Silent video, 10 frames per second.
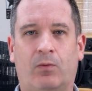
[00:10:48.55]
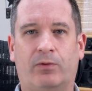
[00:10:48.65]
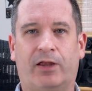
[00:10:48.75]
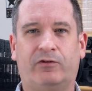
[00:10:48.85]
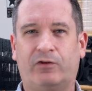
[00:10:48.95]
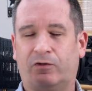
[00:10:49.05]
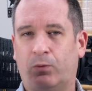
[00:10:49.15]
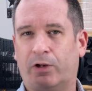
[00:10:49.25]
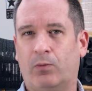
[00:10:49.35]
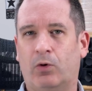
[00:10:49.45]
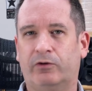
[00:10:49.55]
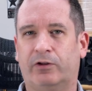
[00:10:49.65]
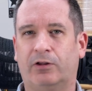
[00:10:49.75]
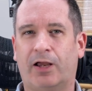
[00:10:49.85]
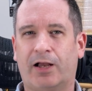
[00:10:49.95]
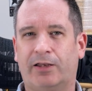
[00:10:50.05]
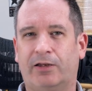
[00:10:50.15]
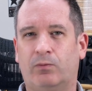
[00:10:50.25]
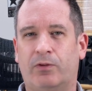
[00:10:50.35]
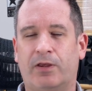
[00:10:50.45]
That's just what I wanted. Like I
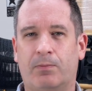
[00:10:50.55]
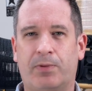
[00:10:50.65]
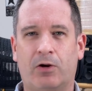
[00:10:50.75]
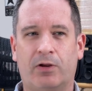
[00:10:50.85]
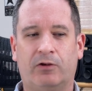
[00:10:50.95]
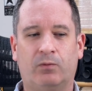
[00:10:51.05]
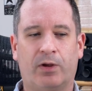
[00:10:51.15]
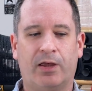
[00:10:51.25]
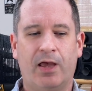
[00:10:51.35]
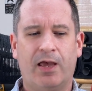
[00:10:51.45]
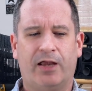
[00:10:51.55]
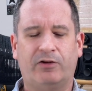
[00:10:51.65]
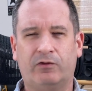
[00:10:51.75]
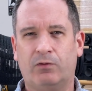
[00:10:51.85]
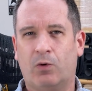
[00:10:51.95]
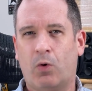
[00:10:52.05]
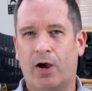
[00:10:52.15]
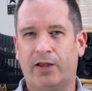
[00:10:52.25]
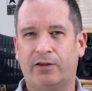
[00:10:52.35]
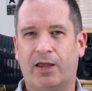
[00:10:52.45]
did with the Impedance, where it just
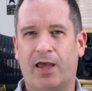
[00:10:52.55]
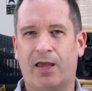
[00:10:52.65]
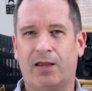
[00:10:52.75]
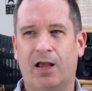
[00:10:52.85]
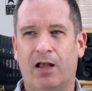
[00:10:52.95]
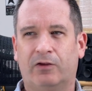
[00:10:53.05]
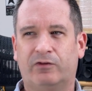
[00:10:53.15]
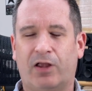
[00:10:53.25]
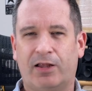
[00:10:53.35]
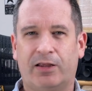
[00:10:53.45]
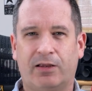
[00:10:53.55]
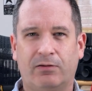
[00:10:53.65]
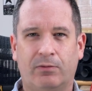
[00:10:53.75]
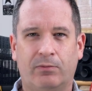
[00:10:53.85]
required a slightly,